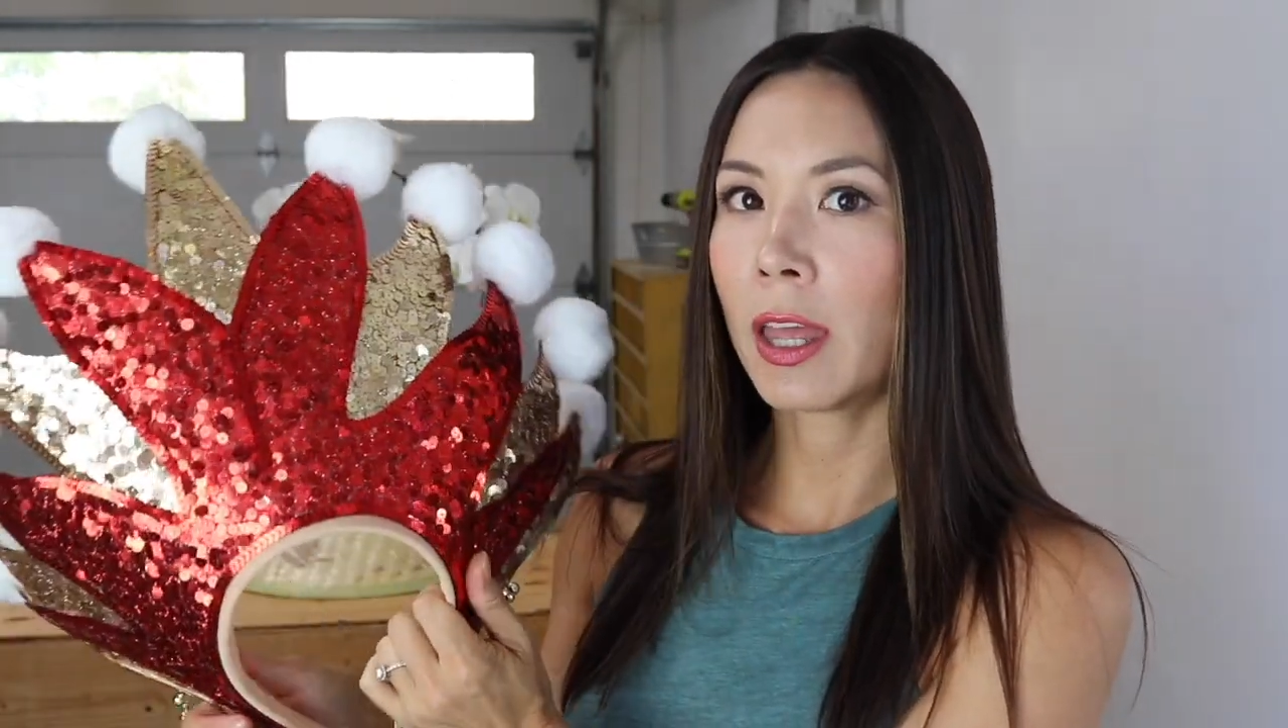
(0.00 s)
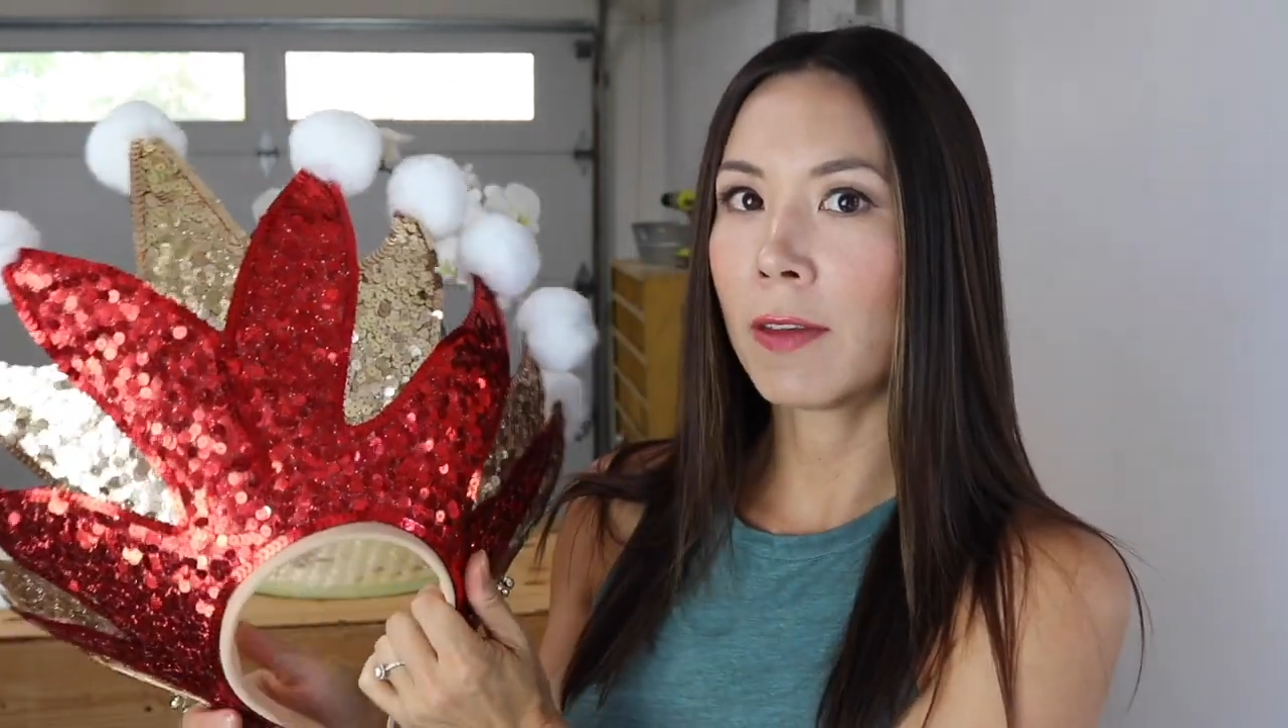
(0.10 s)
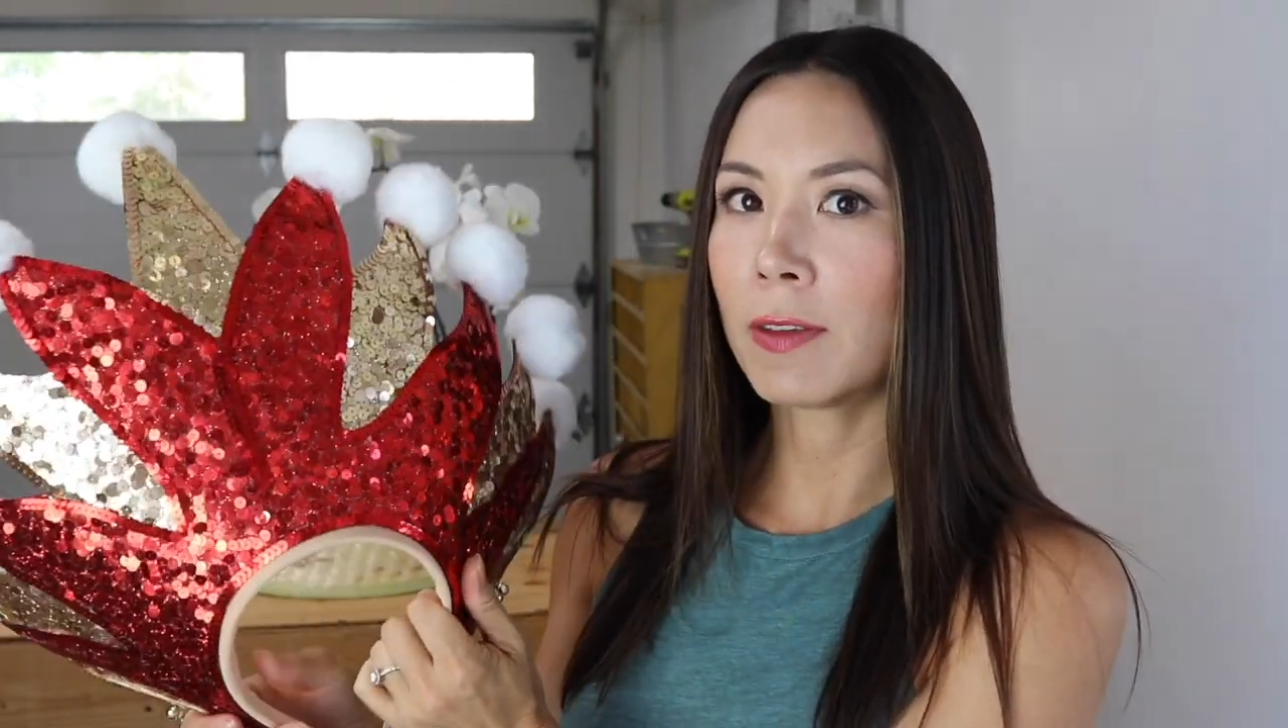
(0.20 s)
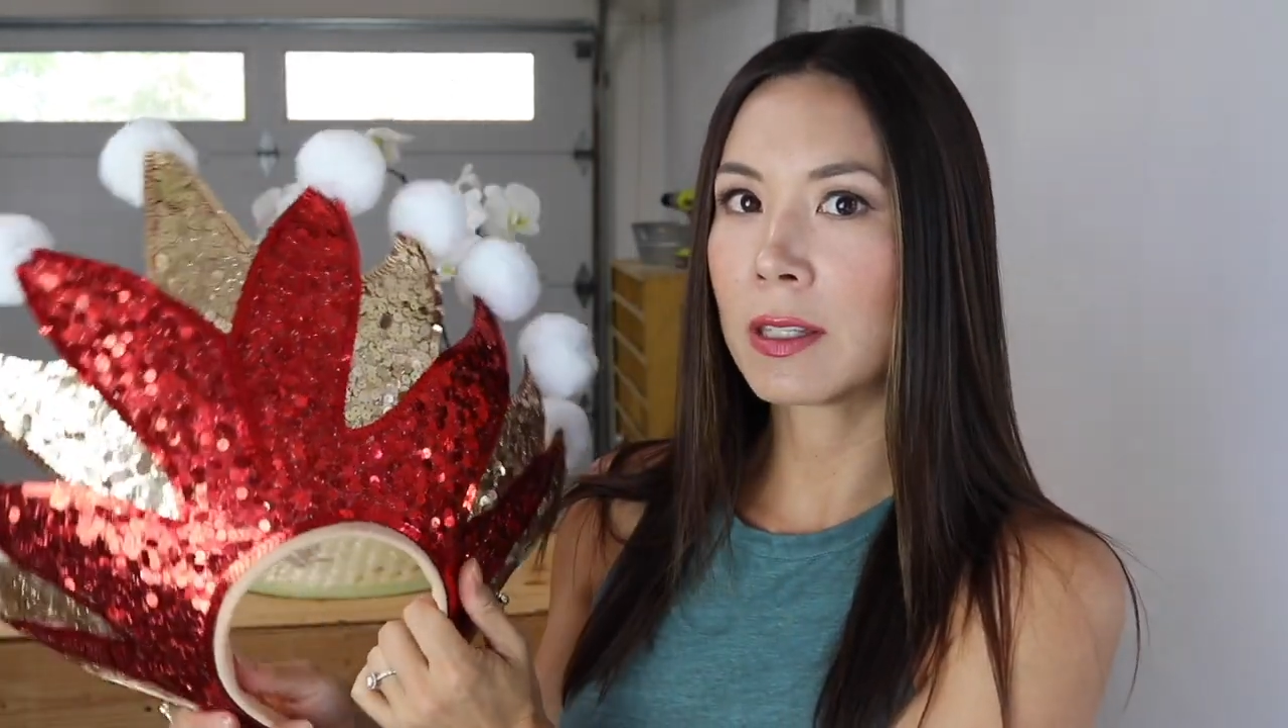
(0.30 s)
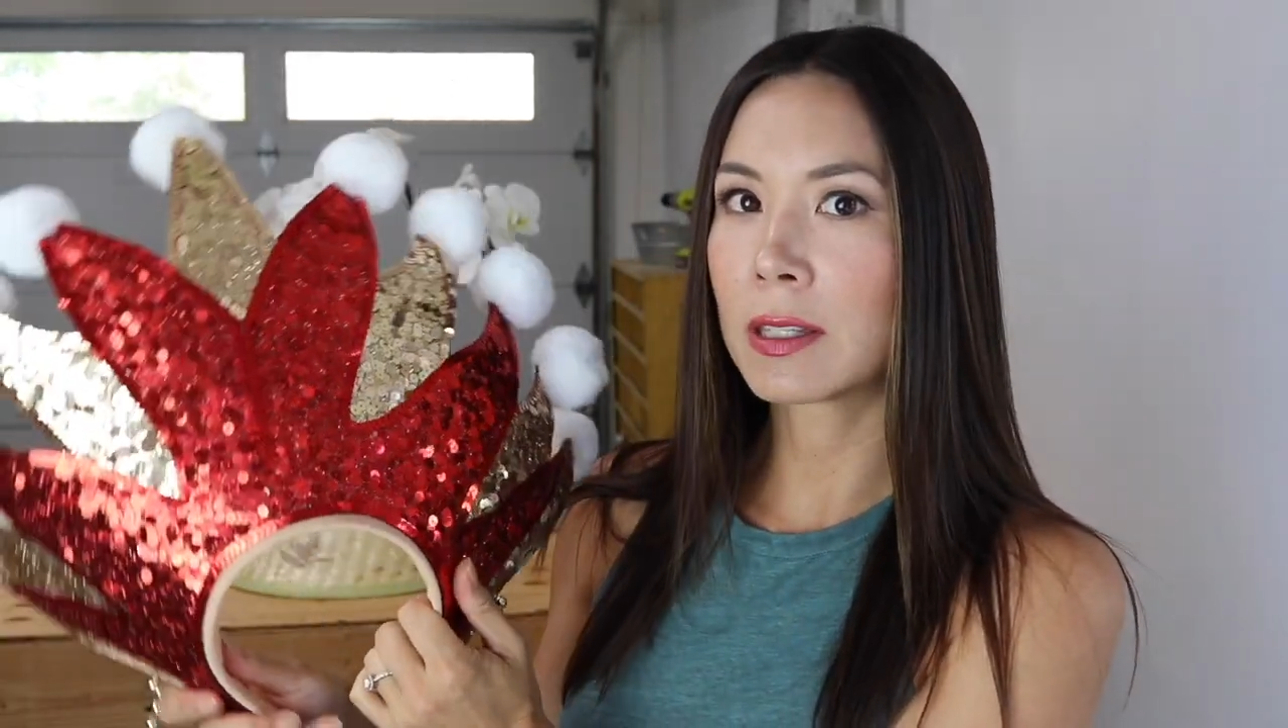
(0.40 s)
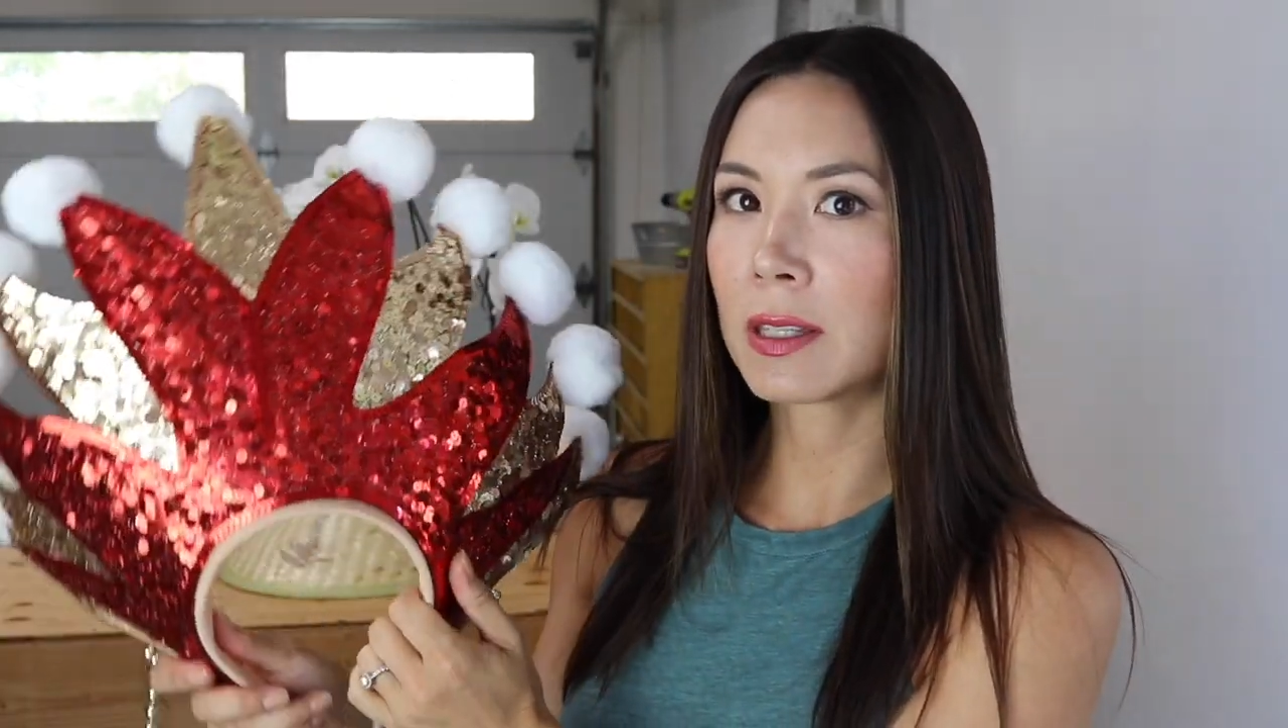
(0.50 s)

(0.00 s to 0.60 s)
if it's